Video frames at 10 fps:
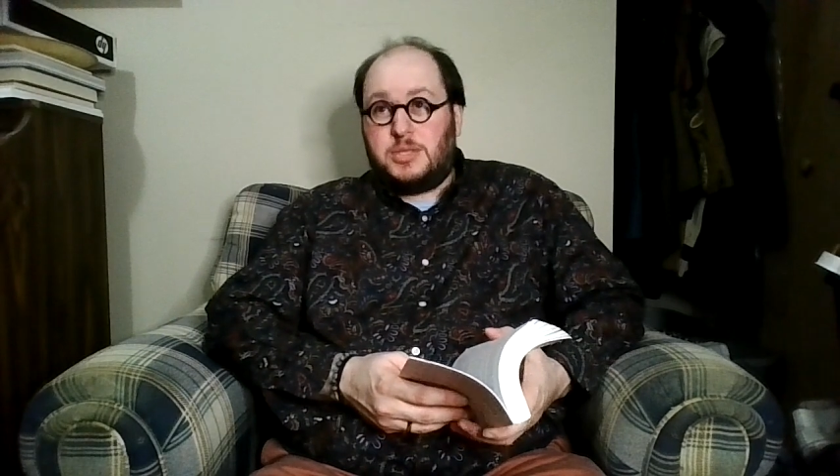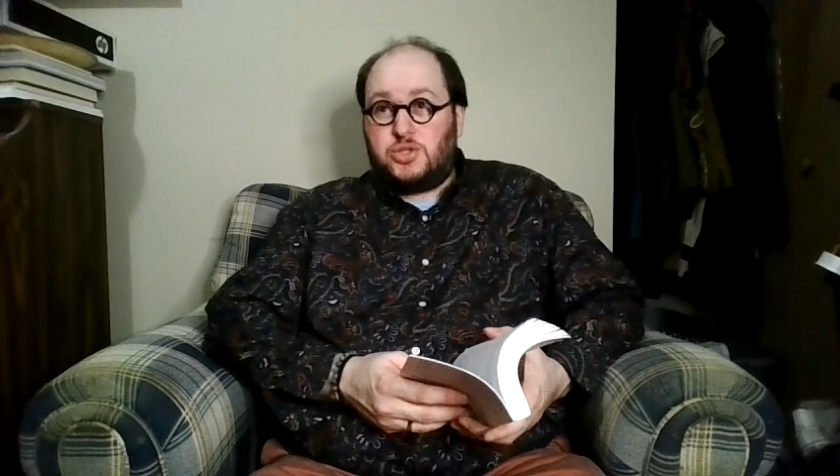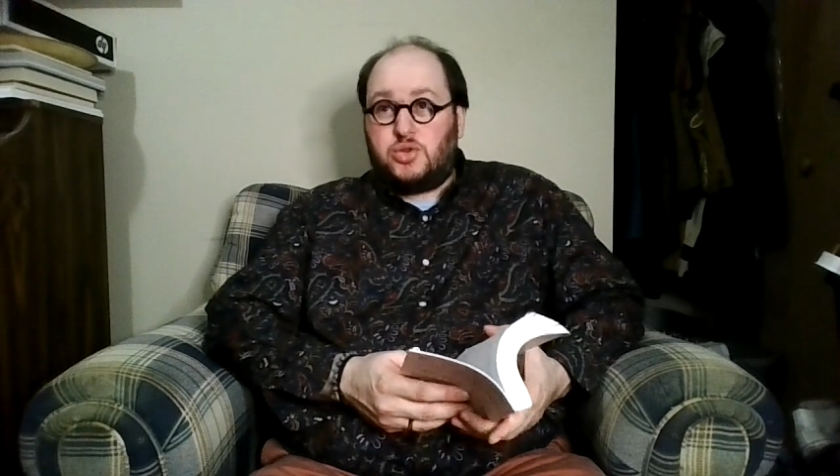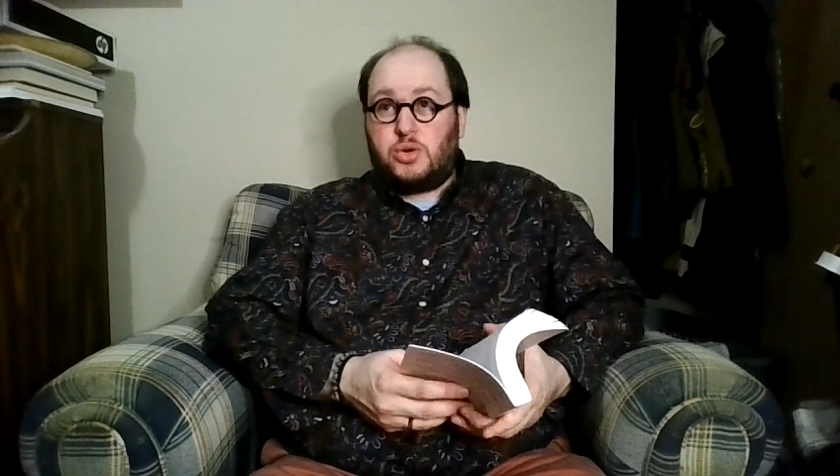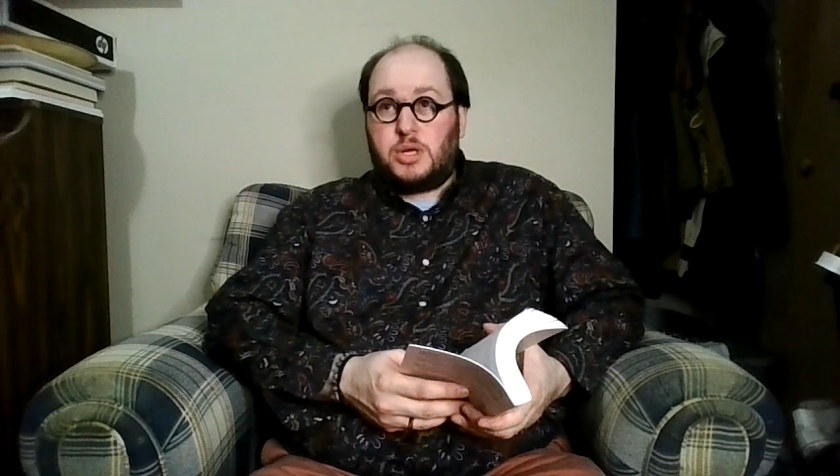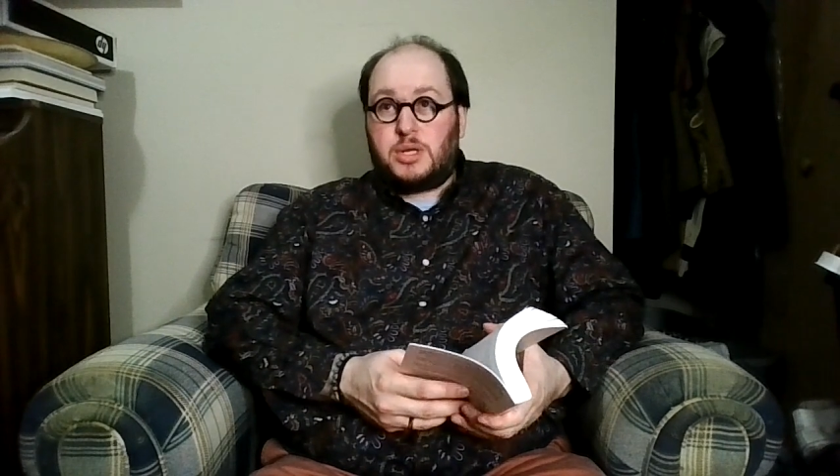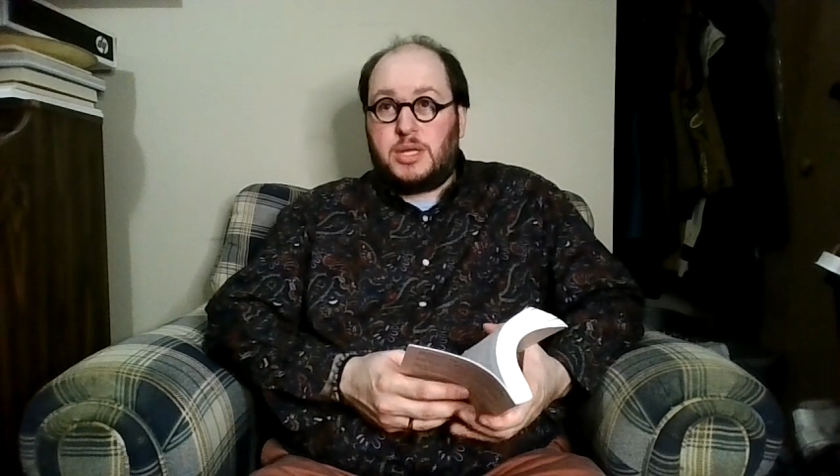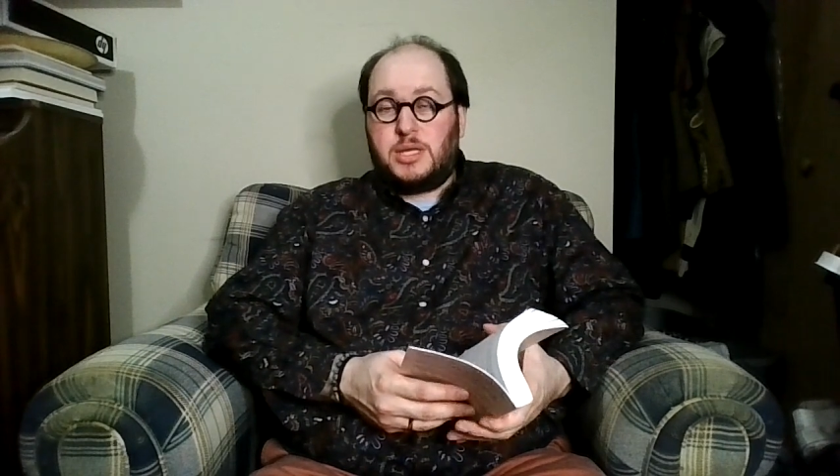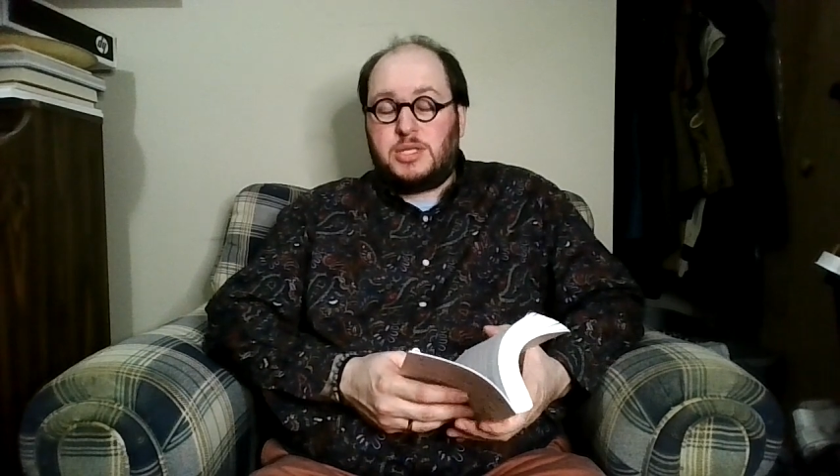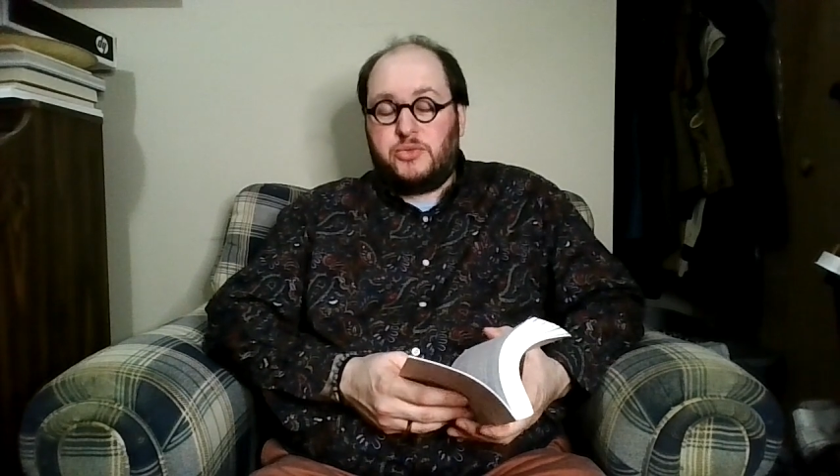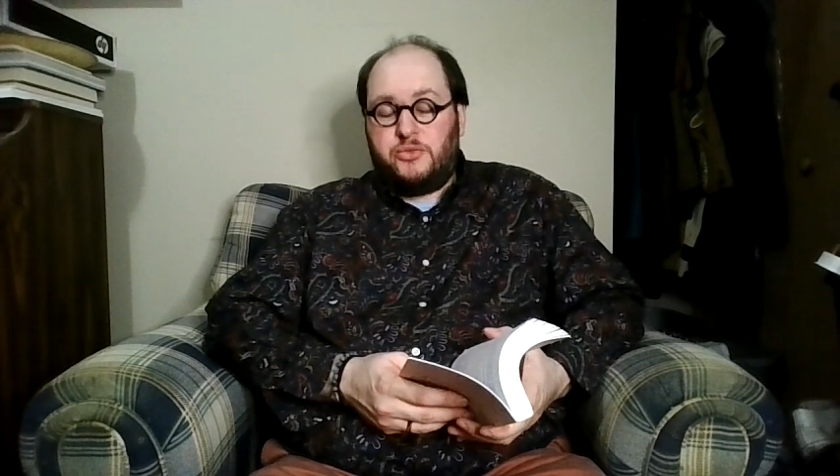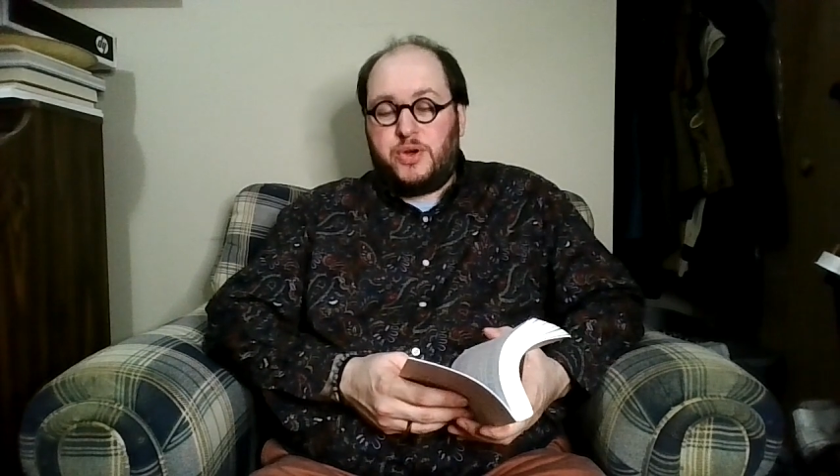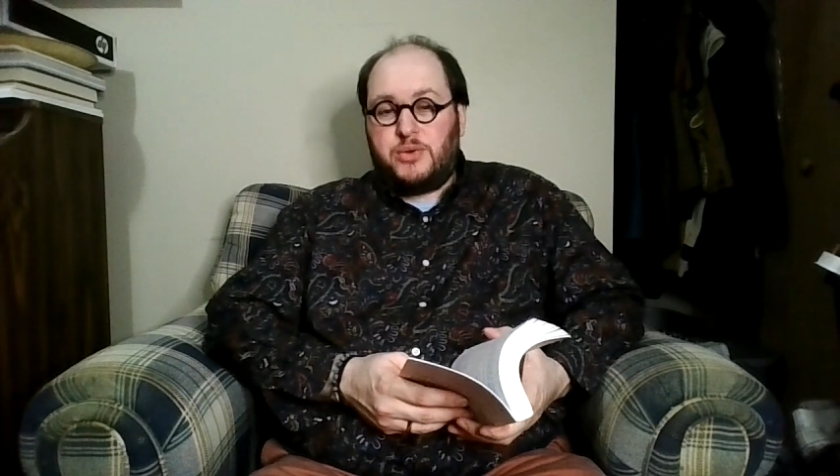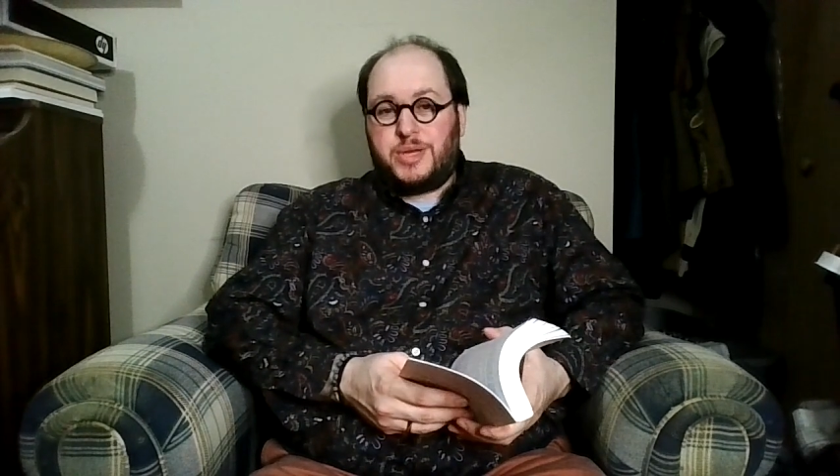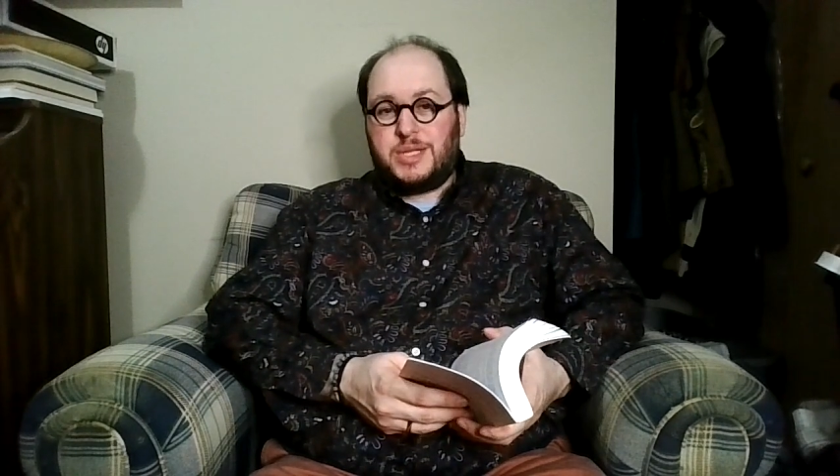historically to
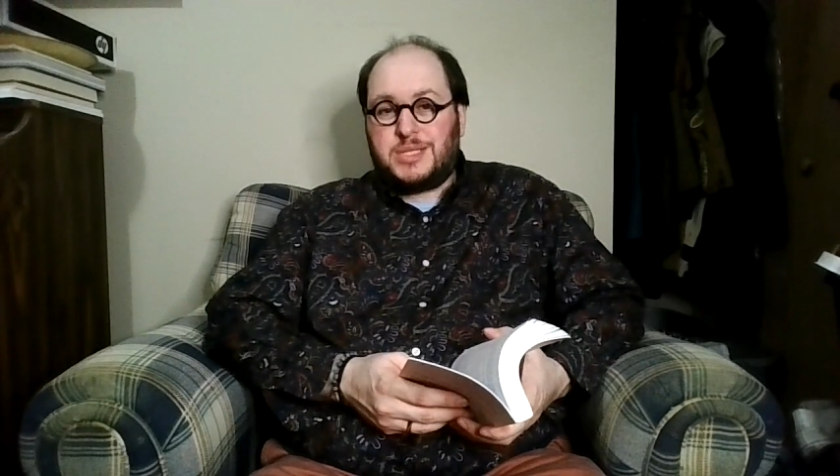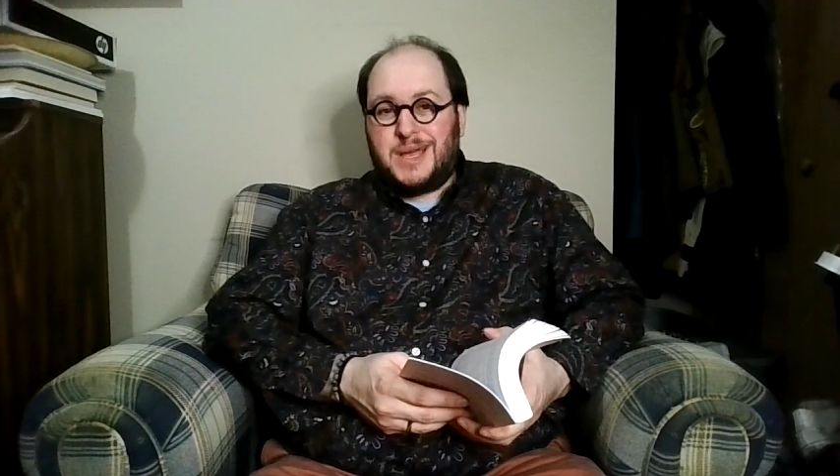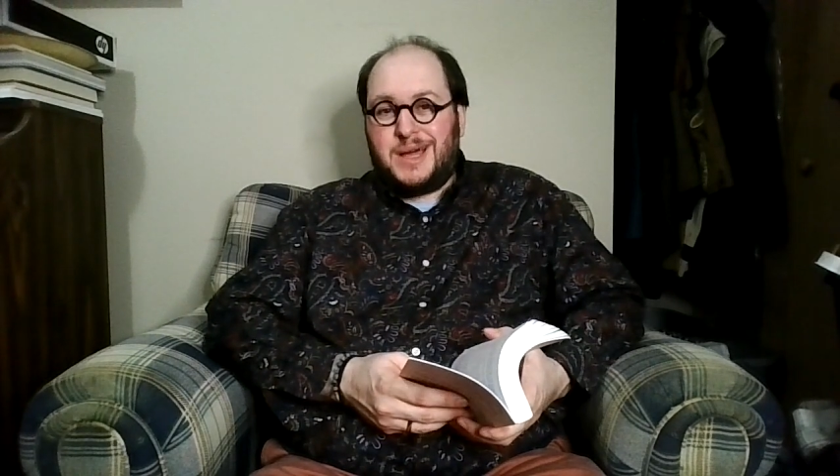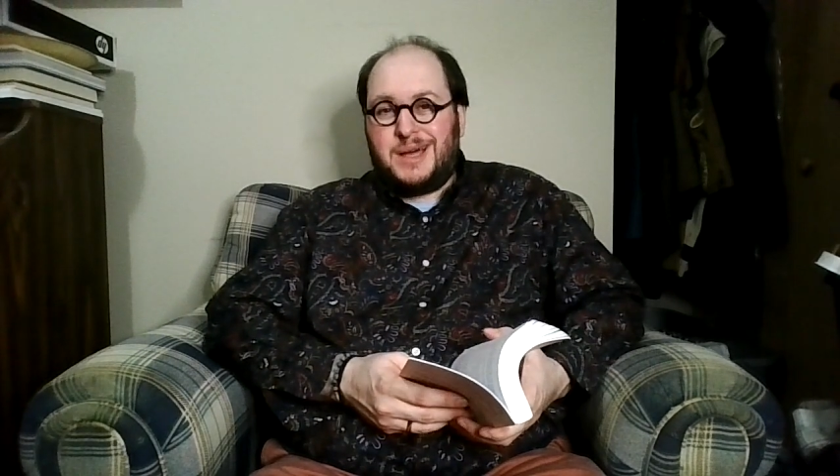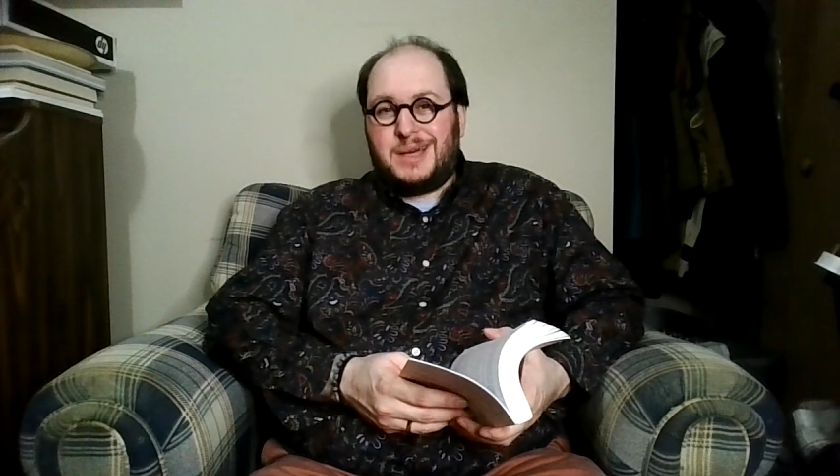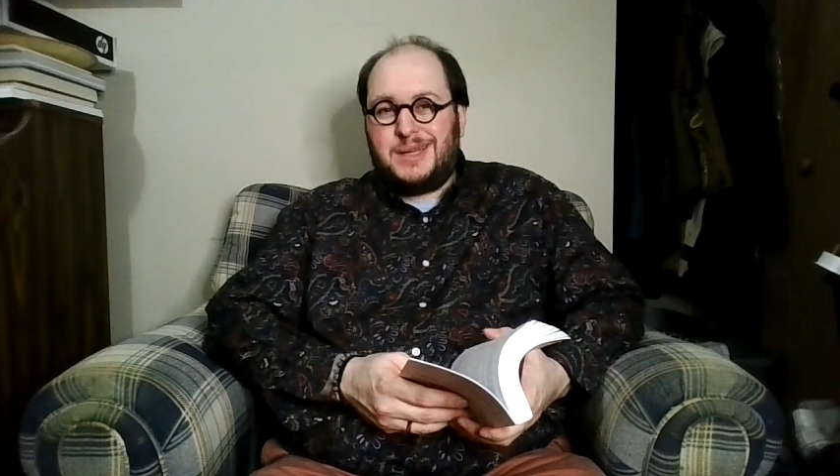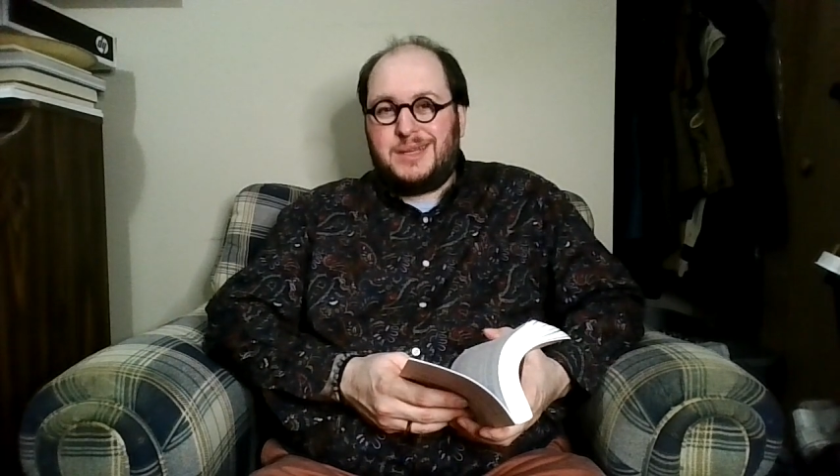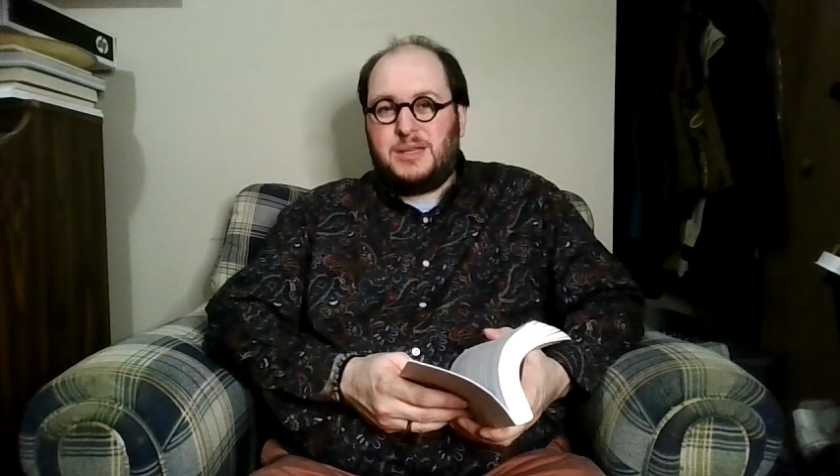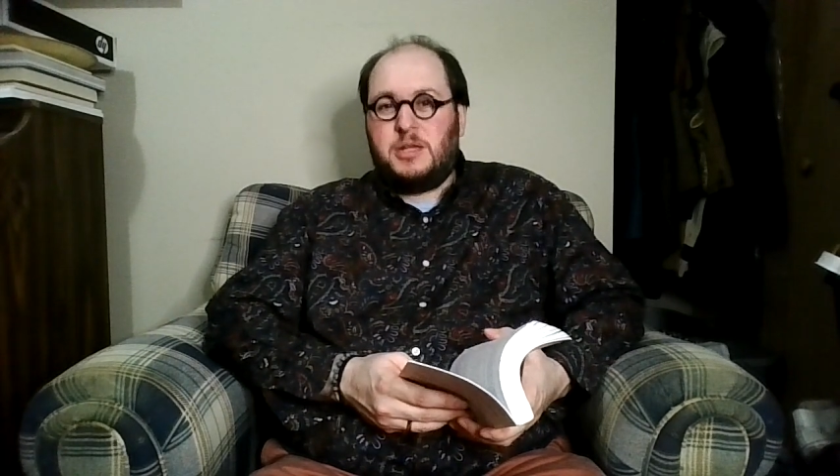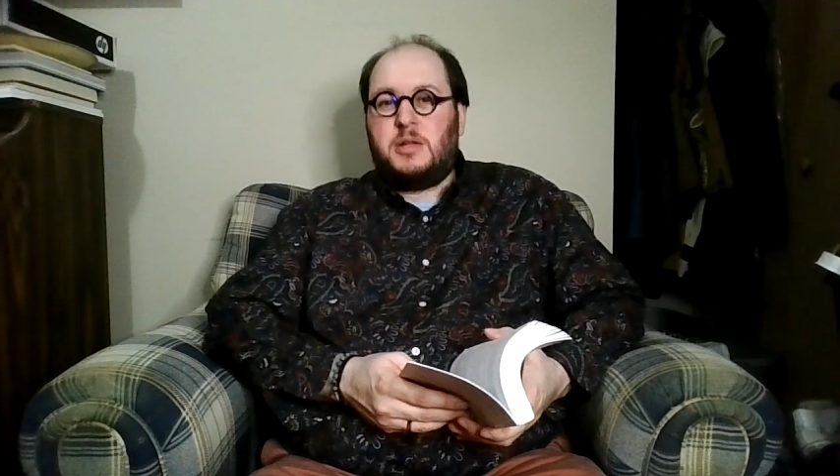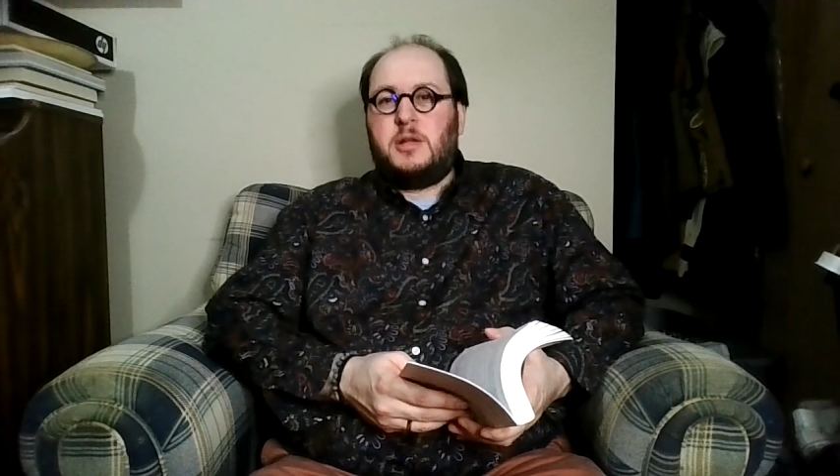focus on